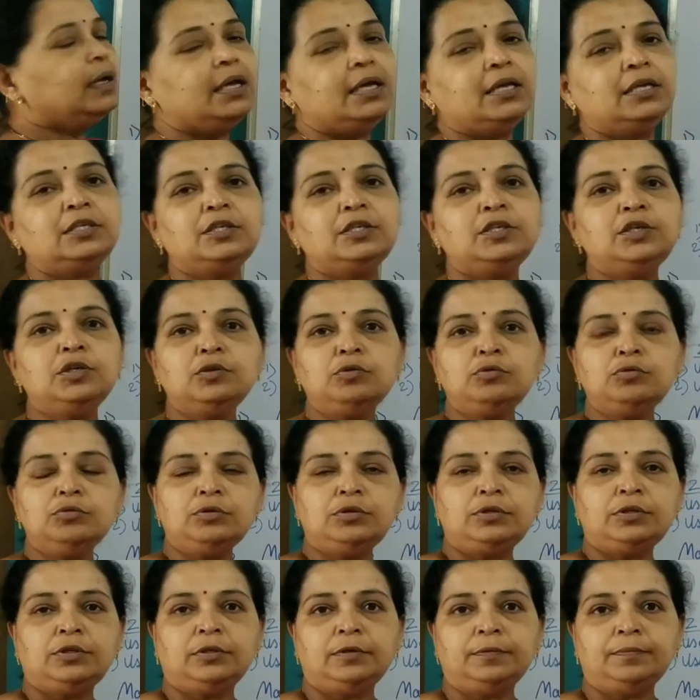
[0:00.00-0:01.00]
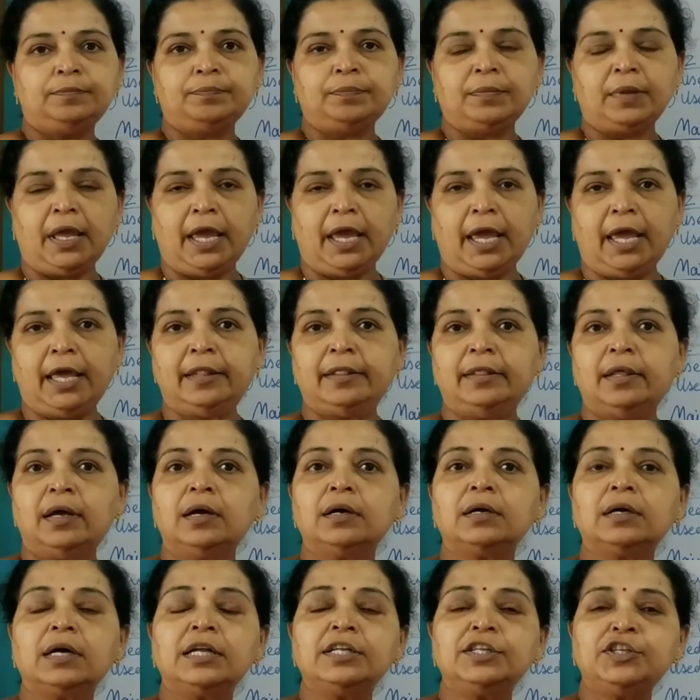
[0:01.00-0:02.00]
is used in the
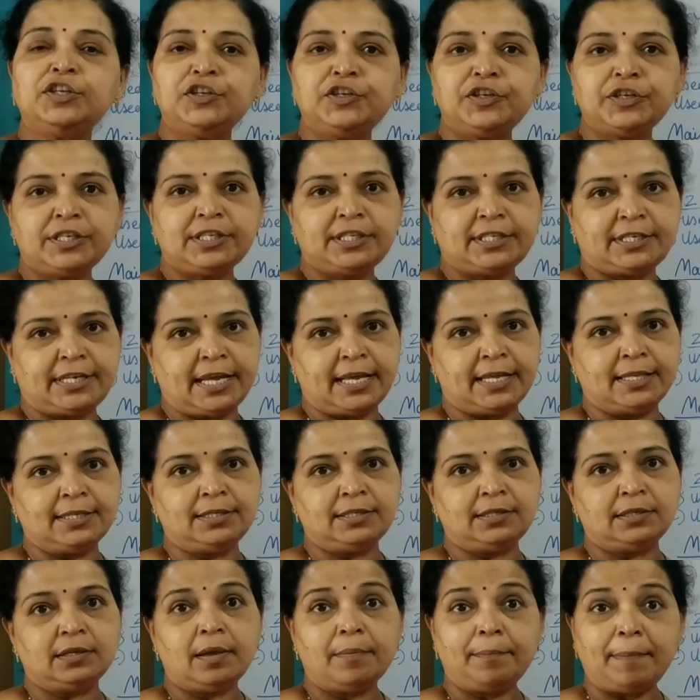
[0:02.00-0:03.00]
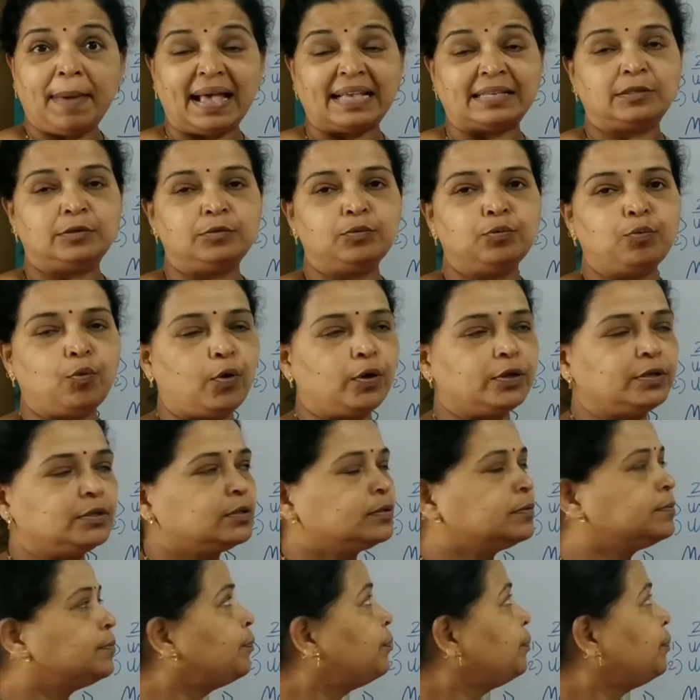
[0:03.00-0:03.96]
continuous tense passive voice.